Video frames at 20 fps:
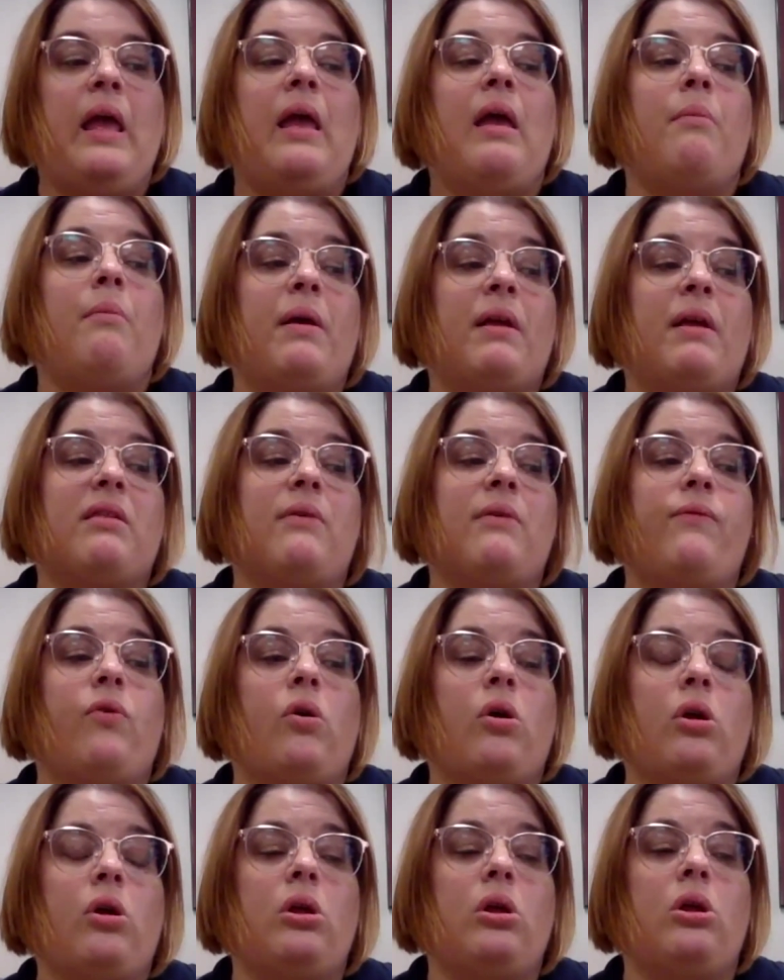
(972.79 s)
And best of
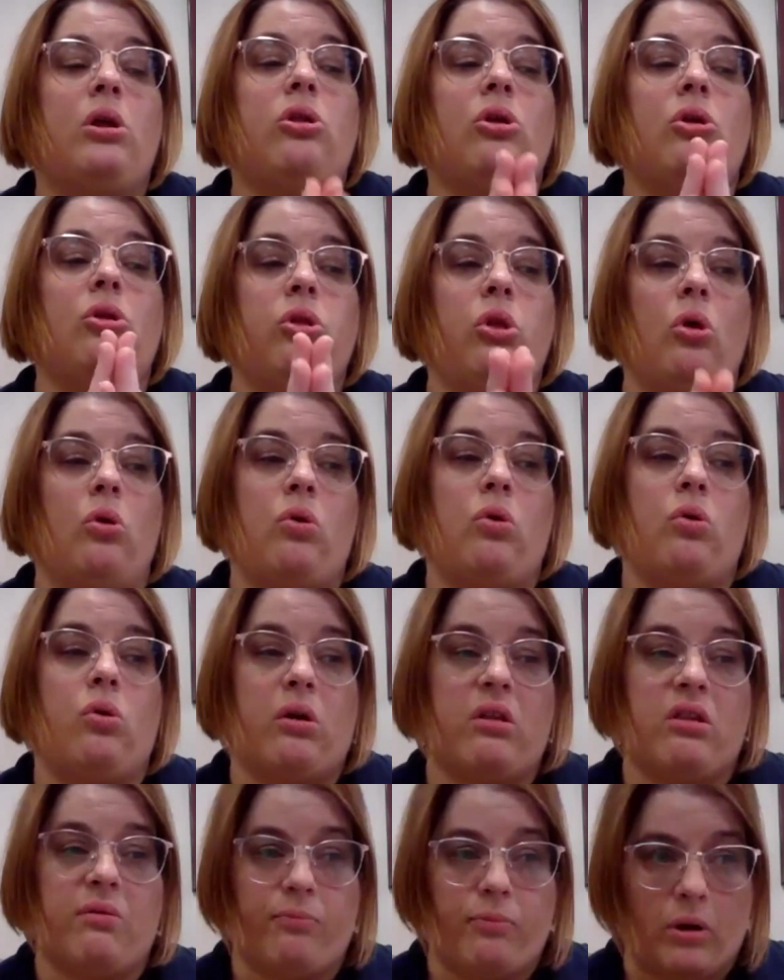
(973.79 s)
all, it's a low
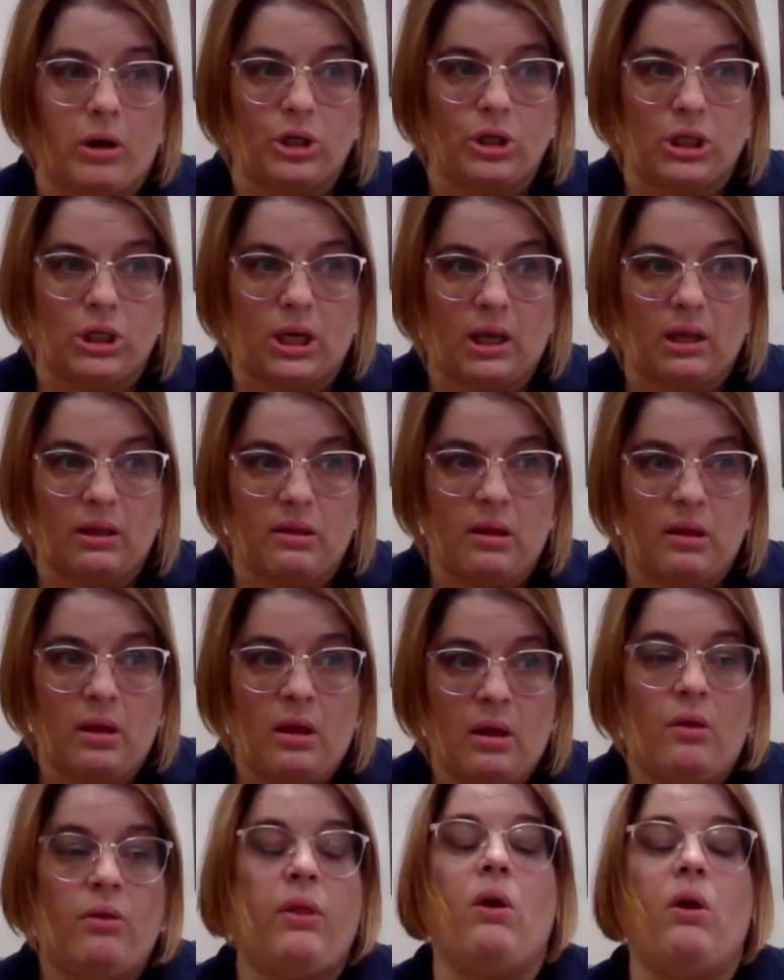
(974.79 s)
cost project.
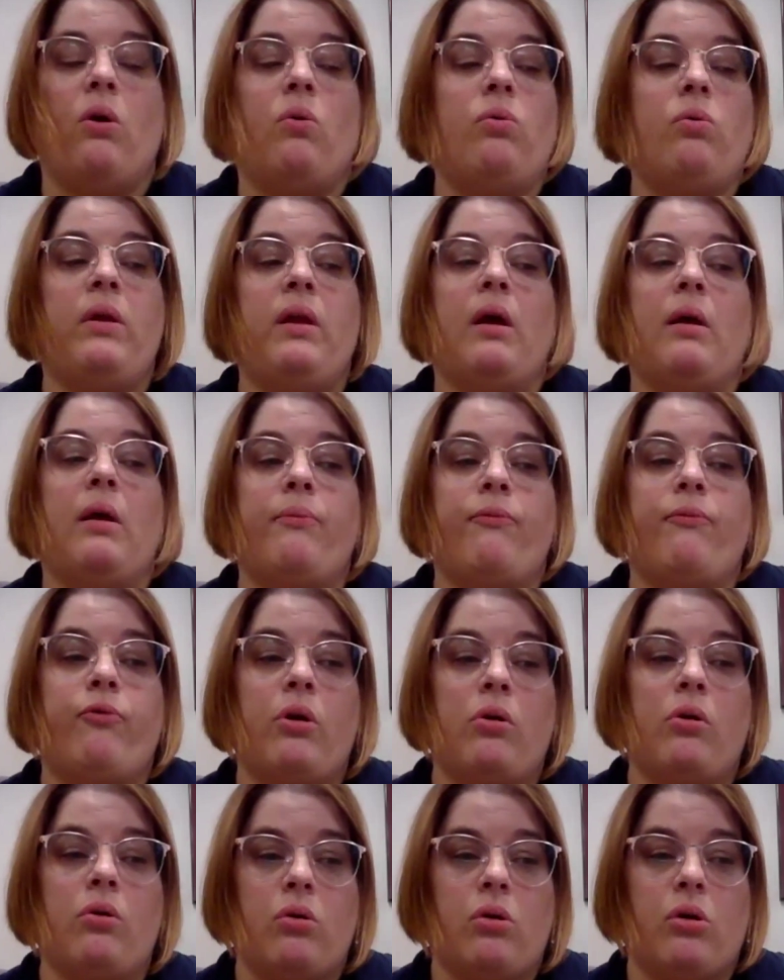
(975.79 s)
The only
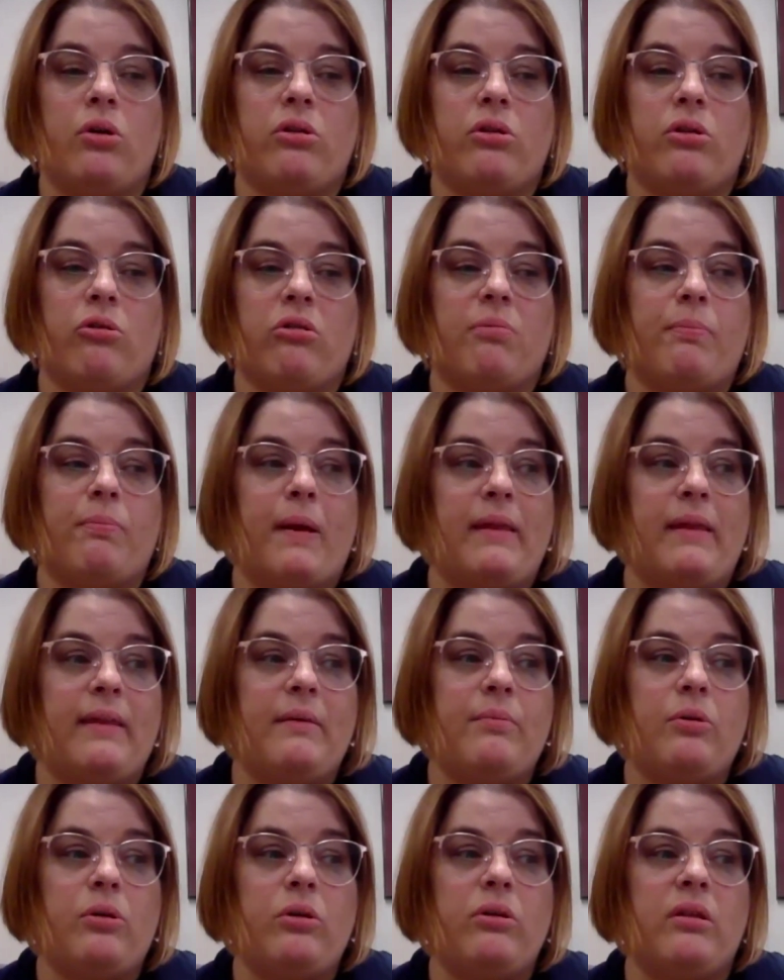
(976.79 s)
upfront cost are spine
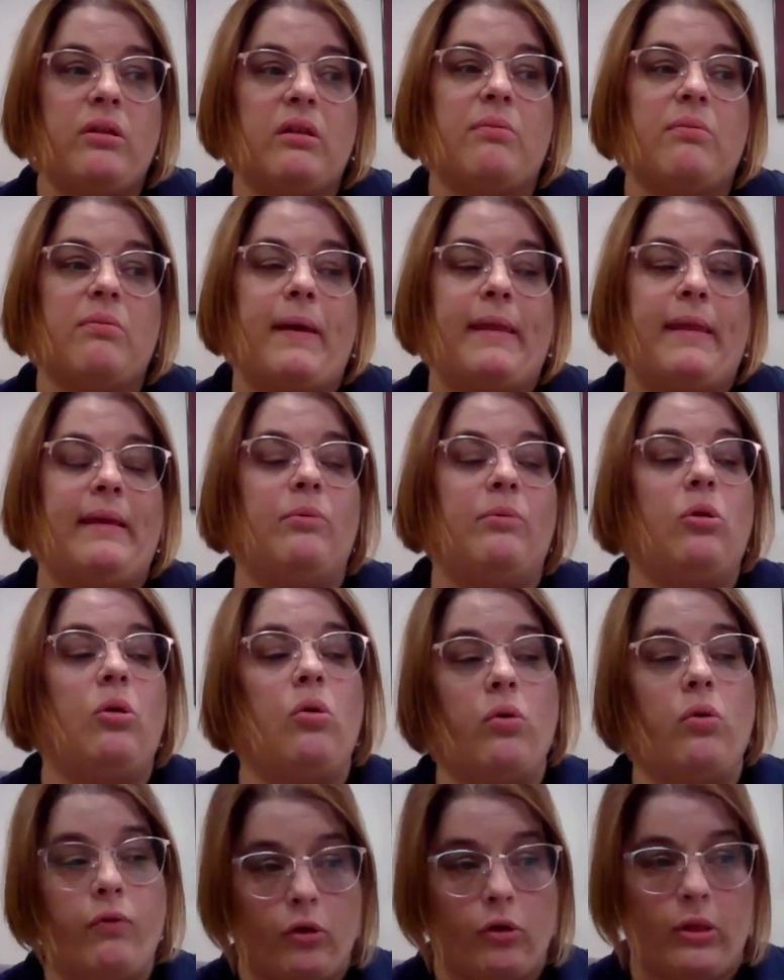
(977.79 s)
labels and spine label
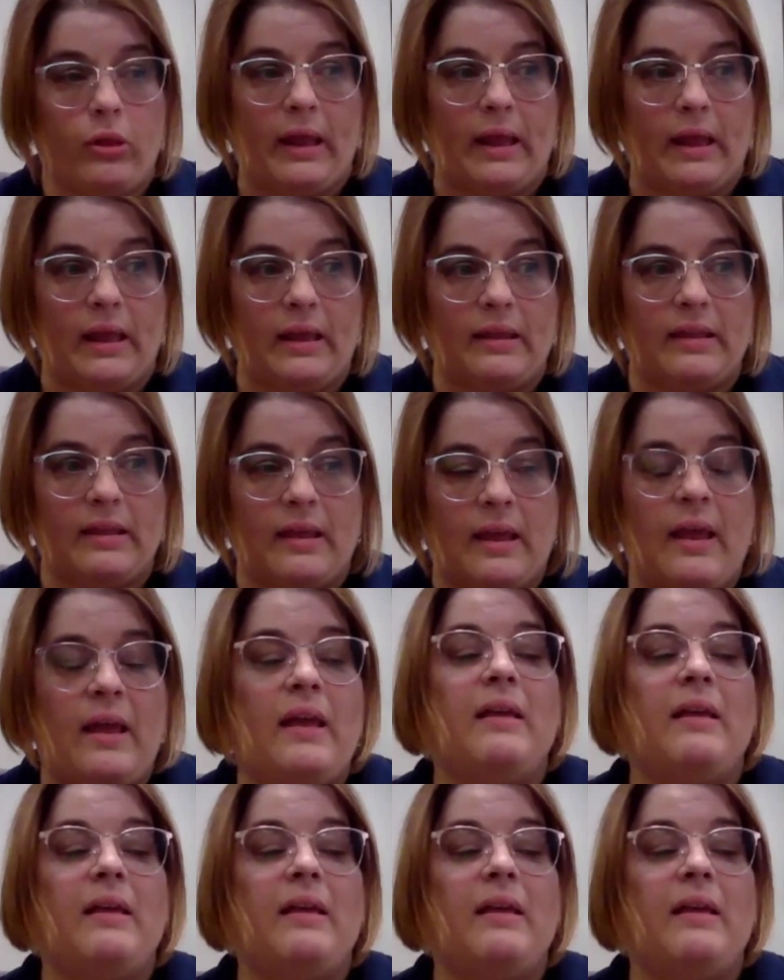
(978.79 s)
overlays.